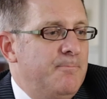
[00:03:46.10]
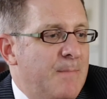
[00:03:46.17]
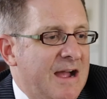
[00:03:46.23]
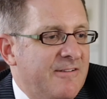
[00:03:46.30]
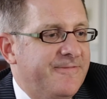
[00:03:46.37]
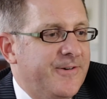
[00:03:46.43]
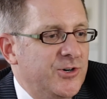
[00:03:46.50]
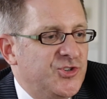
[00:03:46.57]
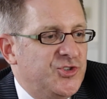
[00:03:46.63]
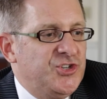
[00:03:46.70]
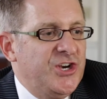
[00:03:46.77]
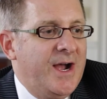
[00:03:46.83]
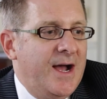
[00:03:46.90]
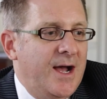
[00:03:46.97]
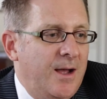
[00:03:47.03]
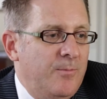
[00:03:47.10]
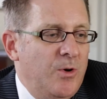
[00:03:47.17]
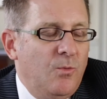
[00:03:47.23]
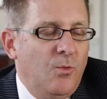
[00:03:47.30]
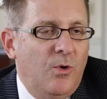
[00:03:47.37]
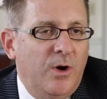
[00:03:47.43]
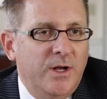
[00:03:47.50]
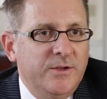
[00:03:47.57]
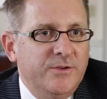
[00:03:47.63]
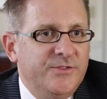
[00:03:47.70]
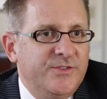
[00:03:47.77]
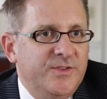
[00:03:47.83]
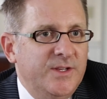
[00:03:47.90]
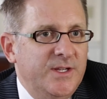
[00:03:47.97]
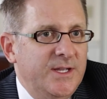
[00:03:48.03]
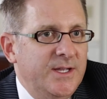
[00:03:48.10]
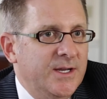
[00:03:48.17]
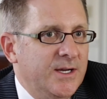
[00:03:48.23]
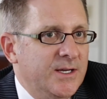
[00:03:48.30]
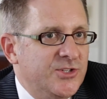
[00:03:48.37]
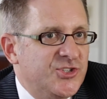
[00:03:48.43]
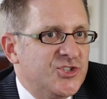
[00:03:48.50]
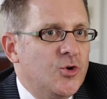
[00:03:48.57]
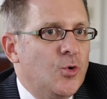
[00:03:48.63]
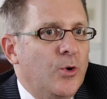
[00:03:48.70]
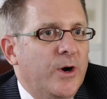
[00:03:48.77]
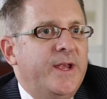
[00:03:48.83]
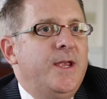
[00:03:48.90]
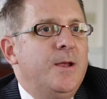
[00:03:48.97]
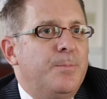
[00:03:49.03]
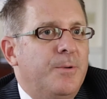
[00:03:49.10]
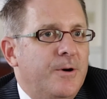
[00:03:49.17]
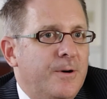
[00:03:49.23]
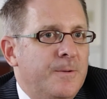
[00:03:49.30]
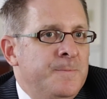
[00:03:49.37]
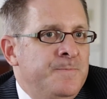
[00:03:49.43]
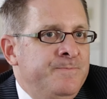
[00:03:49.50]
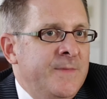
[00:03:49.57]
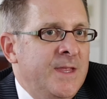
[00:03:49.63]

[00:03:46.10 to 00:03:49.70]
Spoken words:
My first job was the scorekeeper